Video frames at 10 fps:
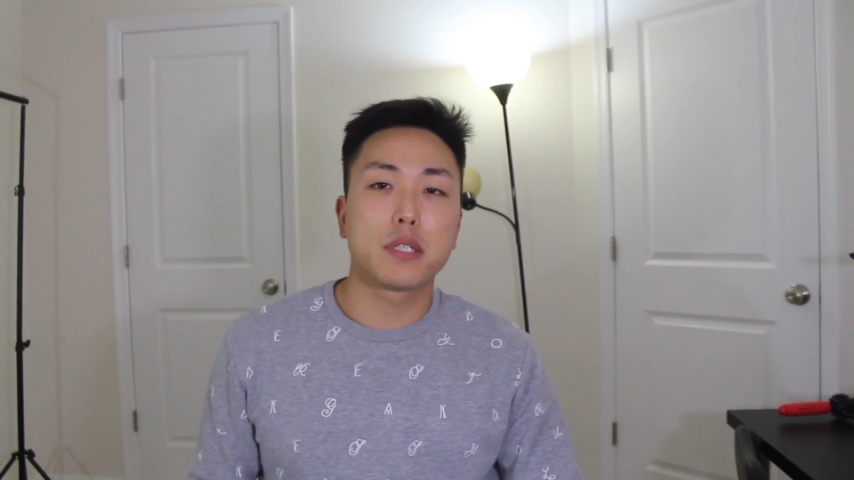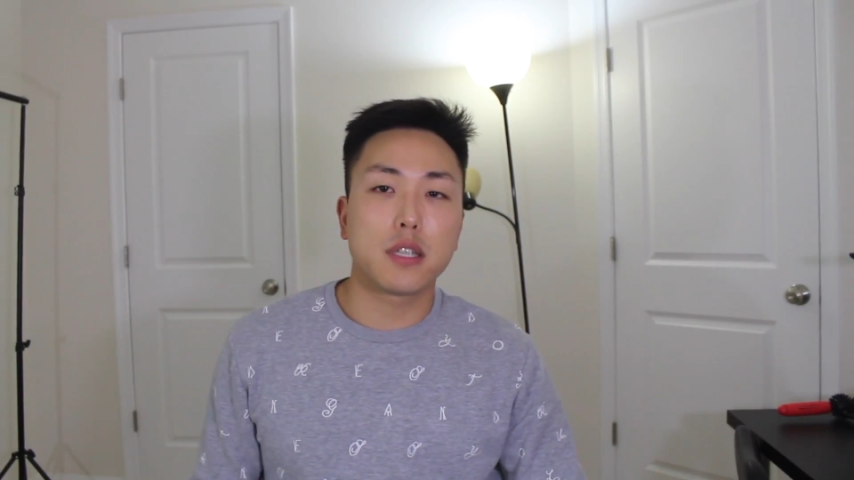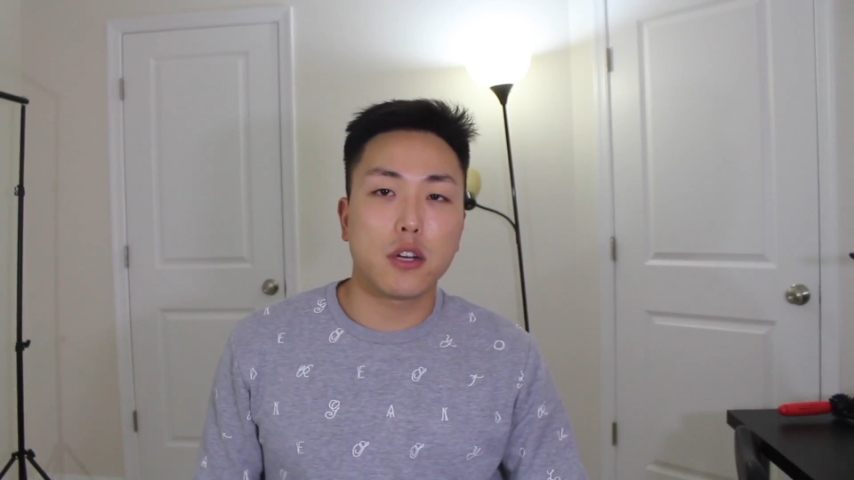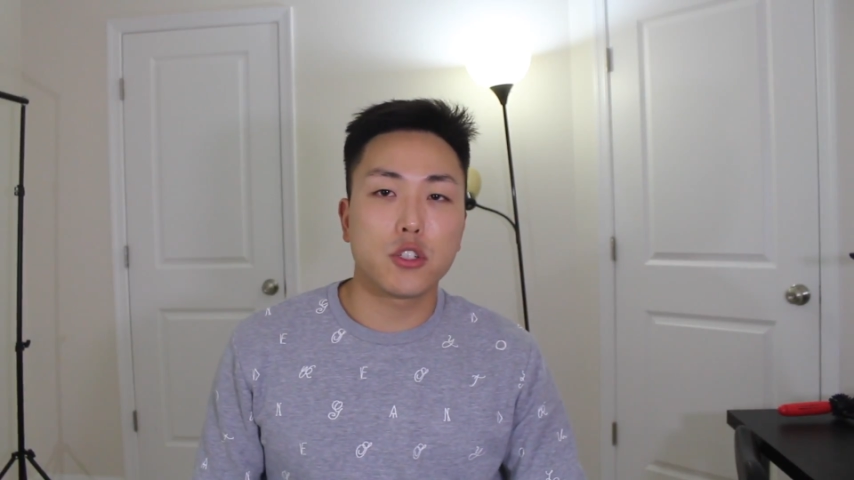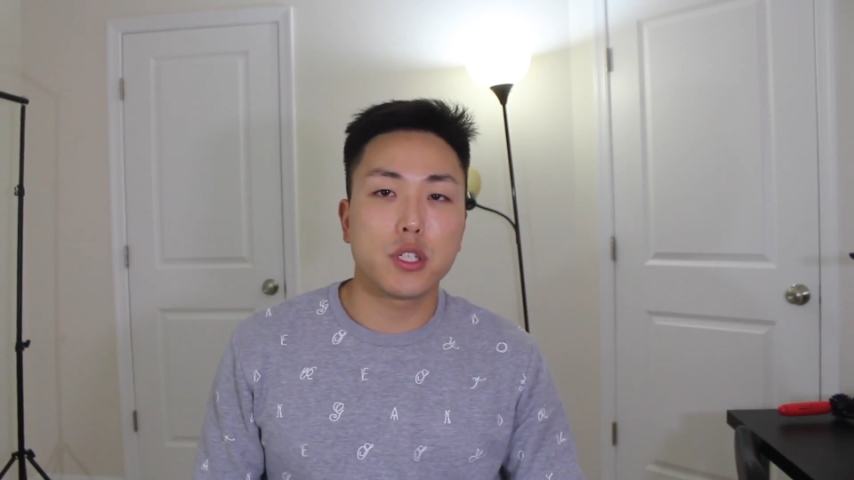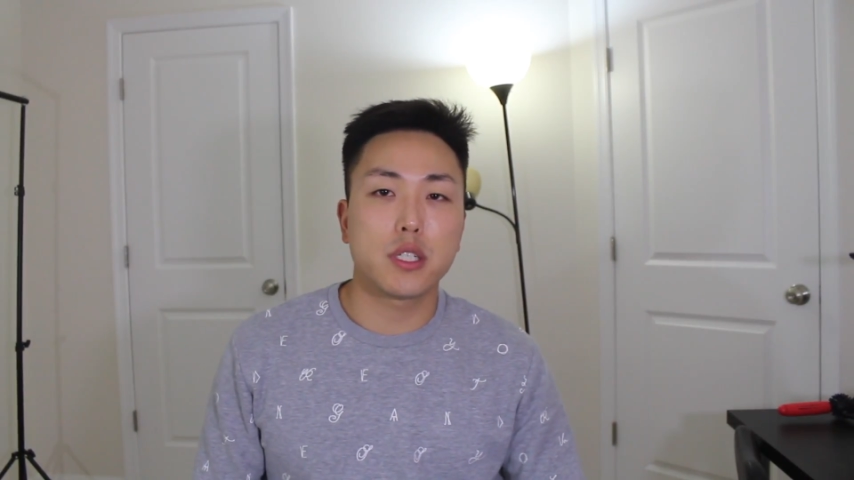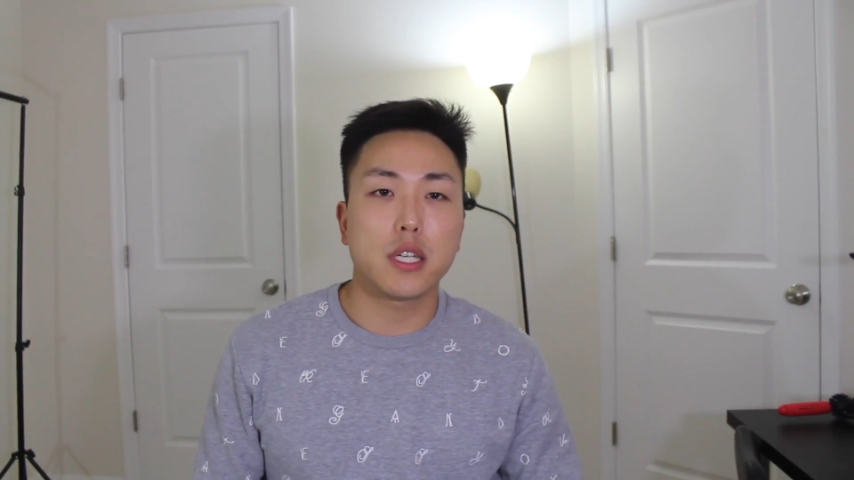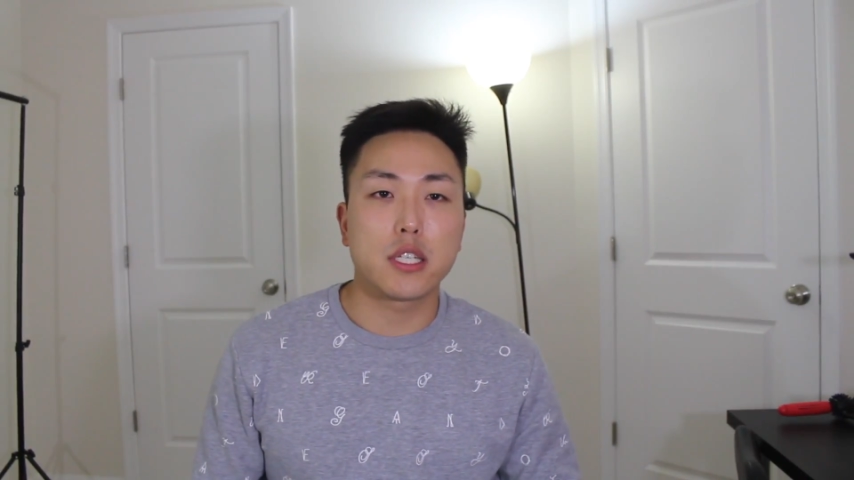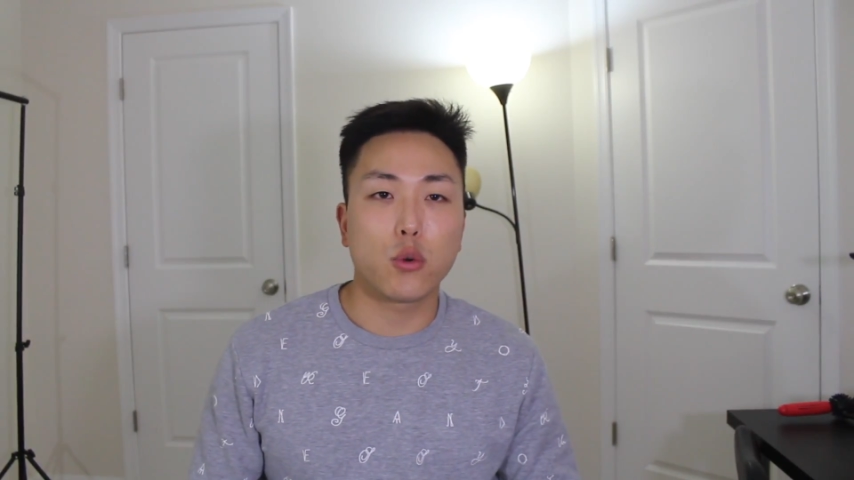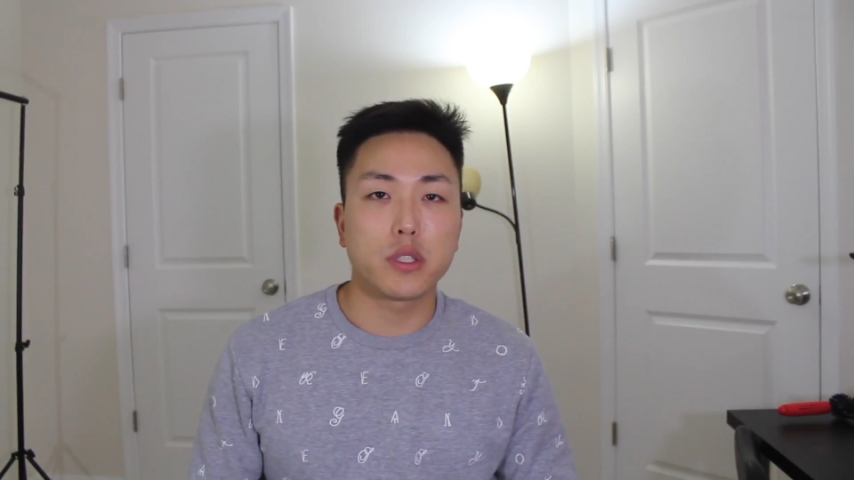massages
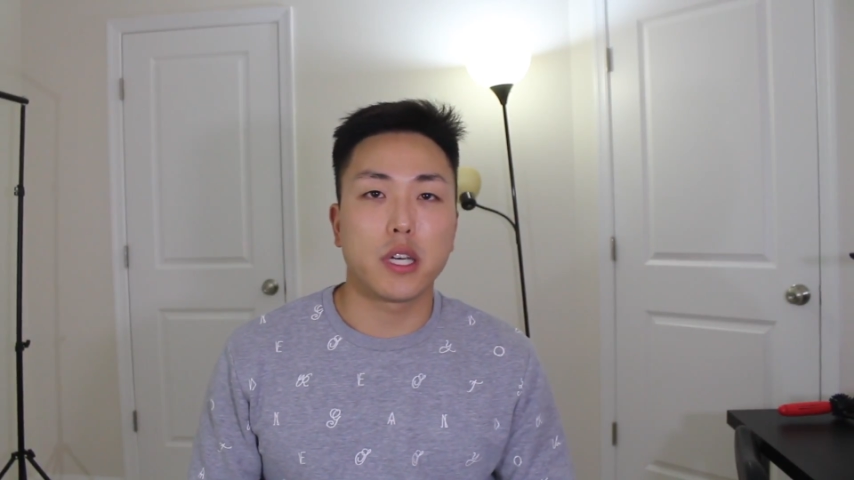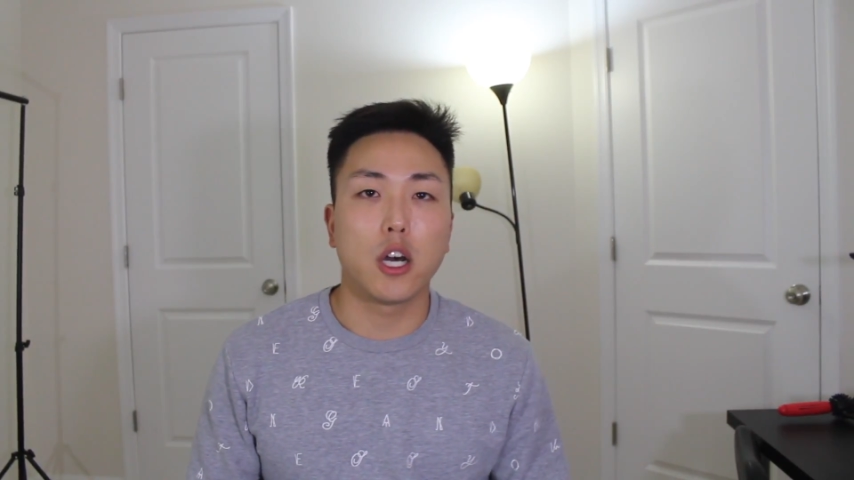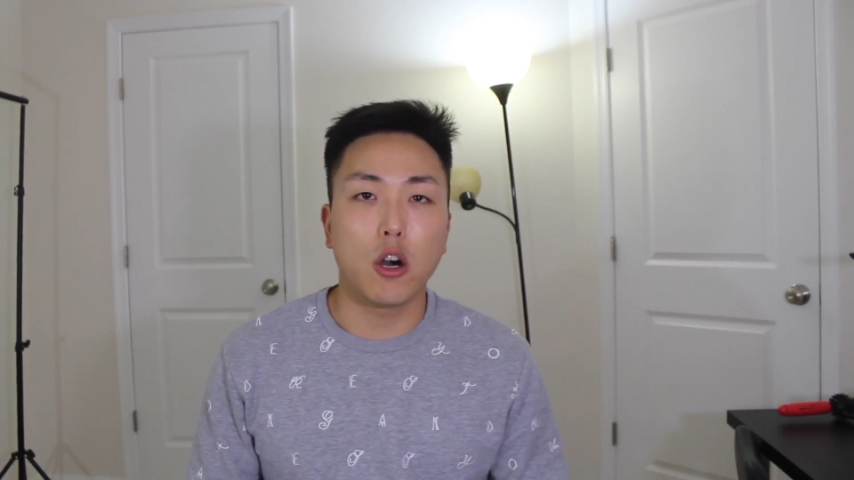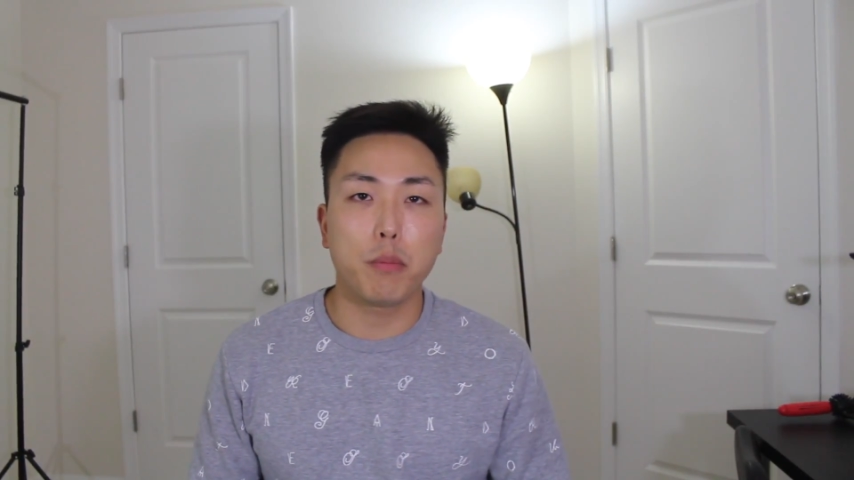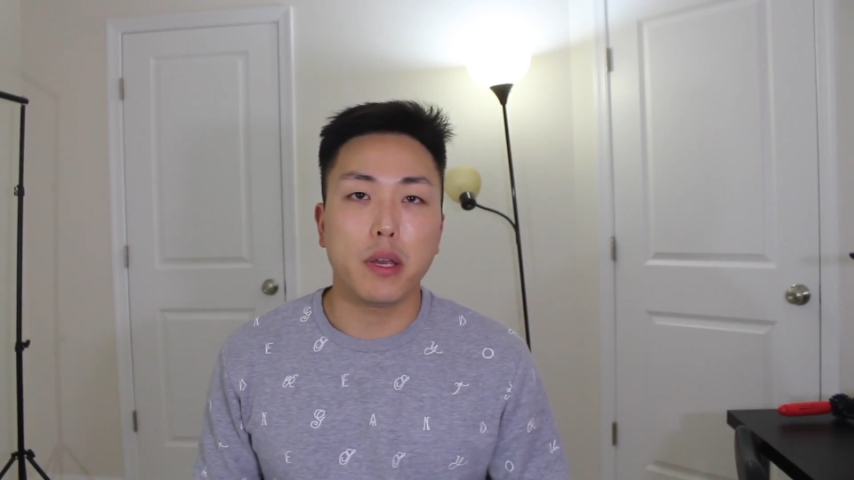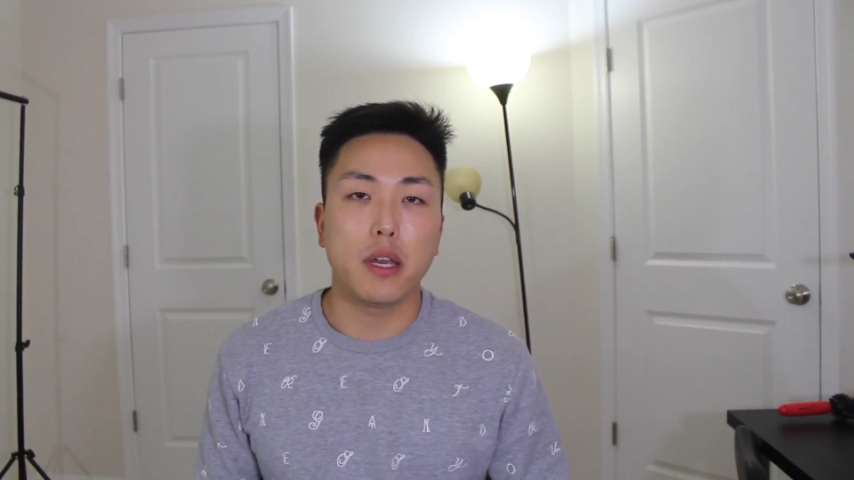is going to help